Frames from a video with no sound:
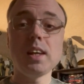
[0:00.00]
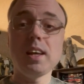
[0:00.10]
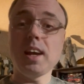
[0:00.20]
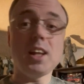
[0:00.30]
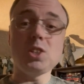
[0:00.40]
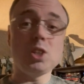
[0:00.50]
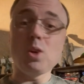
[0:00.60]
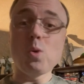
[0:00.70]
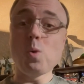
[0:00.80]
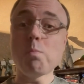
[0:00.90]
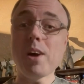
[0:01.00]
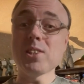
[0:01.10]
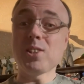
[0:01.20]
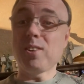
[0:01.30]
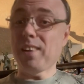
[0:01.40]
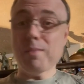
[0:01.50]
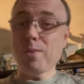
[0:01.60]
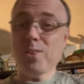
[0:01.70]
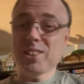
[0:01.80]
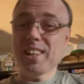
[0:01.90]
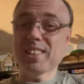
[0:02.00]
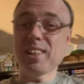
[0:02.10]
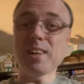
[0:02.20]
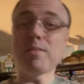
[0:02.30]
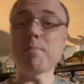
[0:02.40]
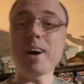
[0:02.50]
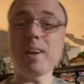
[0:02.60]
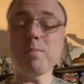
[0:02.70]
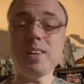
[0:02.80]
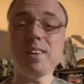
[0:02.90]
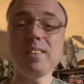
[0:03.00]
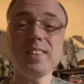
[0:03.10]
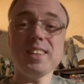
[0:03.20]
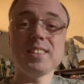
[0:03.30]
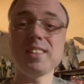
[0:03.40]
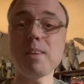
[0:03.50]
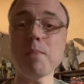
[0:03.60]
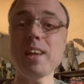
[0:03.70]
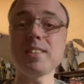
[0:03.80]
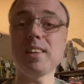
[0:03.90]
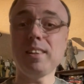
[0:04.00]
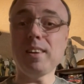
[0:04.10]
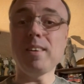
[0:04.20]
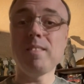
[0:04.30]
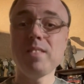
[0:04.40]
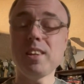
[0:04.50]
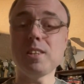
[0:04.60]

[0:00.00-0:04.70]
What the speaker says: And he's just a cool monster. I mean, what's not to love about him, you know? He's amazing, you know?